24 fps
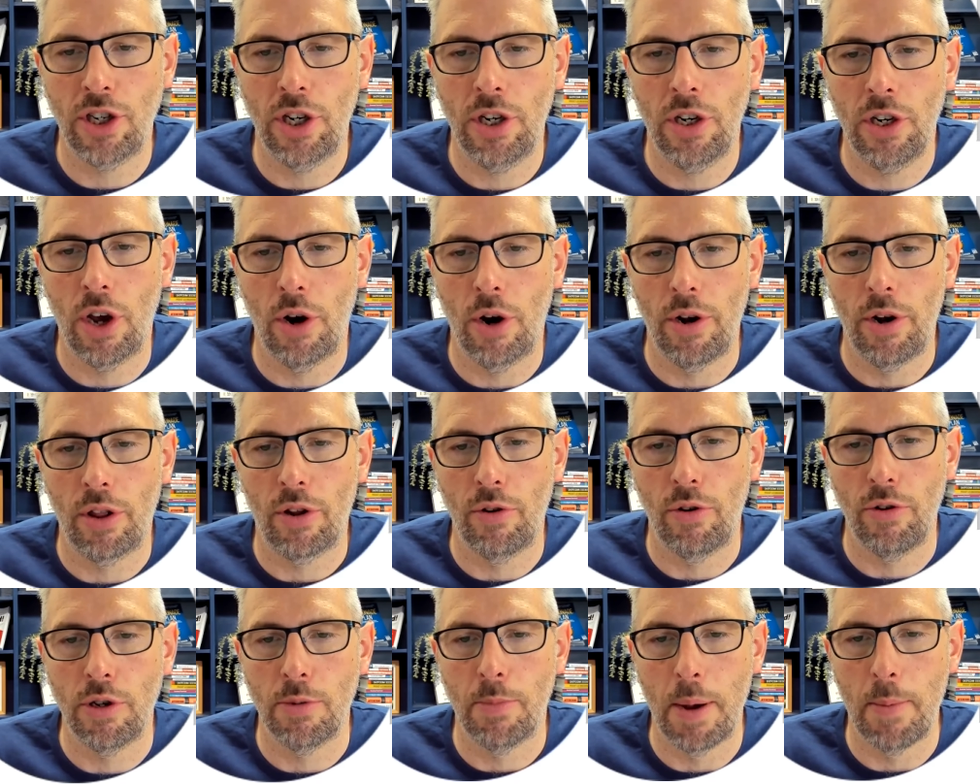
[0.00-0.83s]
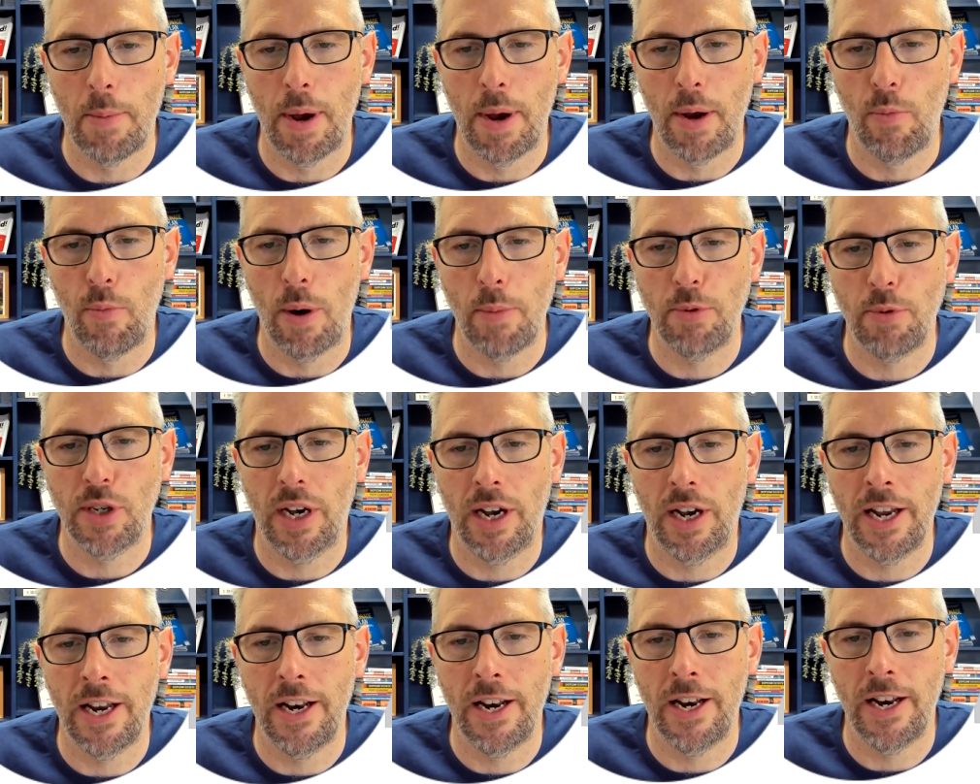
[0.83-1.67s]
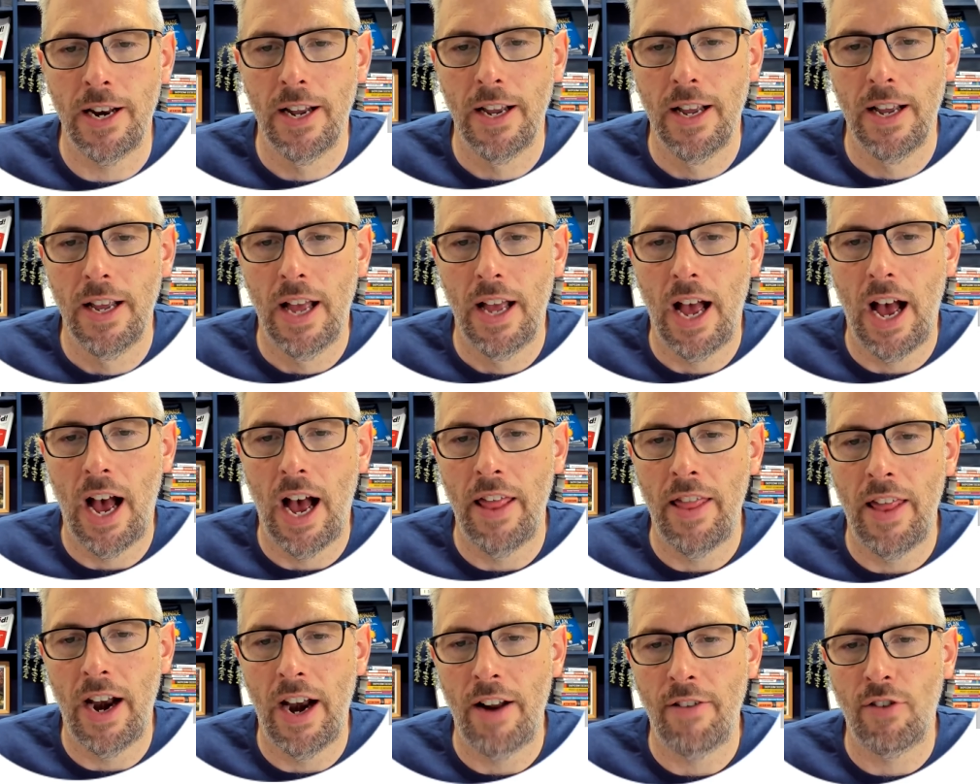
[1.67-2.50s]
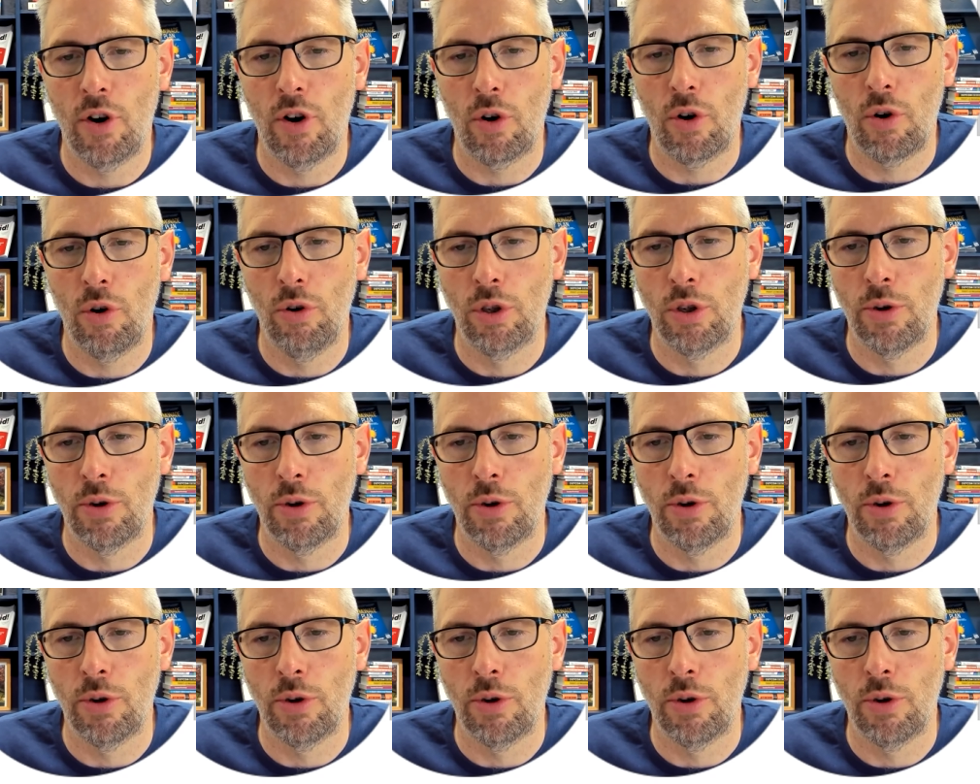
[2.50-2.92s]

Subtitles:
And then I've got a call to action going through to